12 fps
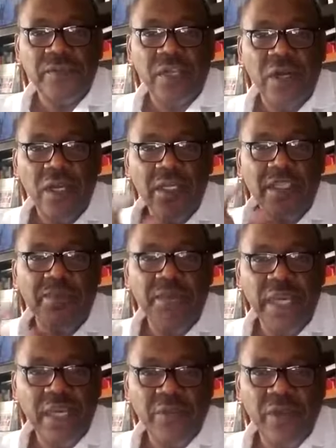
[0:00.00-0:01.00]
all these
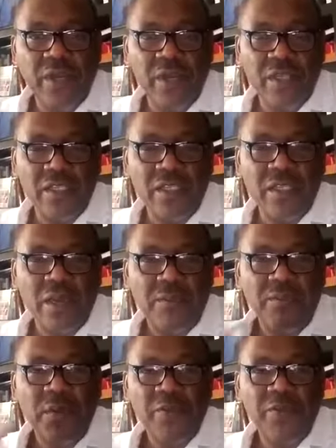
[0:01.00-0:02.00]
baked products,
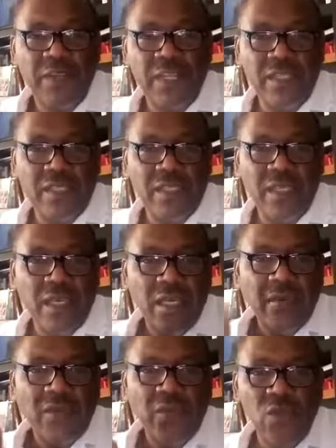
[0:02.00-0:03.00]
muffins,
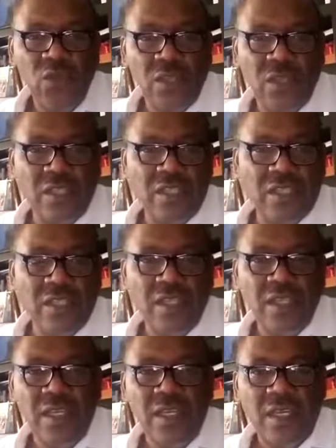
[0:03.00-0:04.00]
donuts,
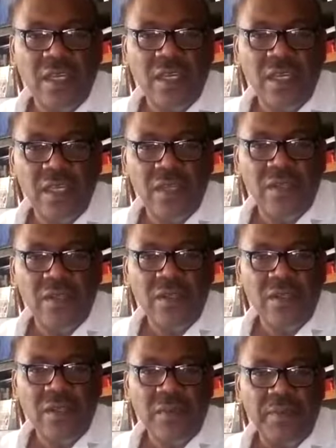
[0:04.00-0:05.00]
you know,
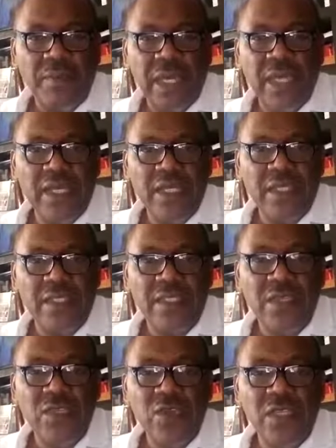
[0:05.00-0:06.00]
bagels.
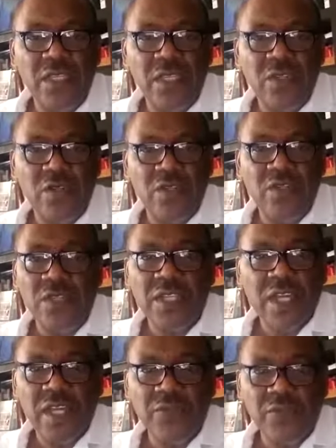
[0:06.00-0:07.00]
You don't need those. Those
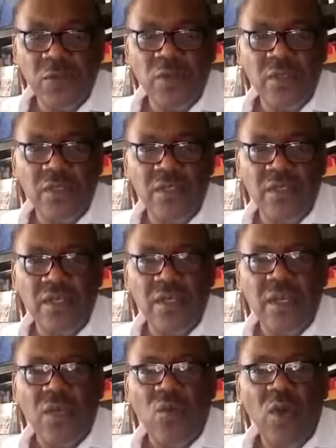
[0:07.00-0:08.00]
are not food.
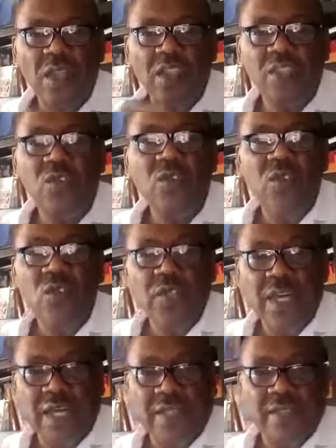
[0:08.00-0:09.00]
Once you do
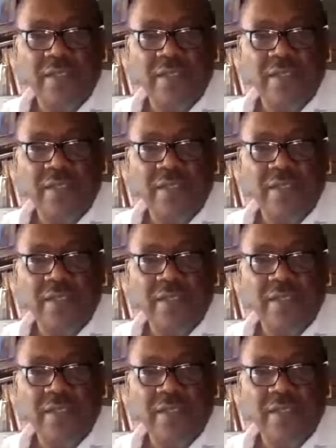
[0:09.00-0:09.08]
that,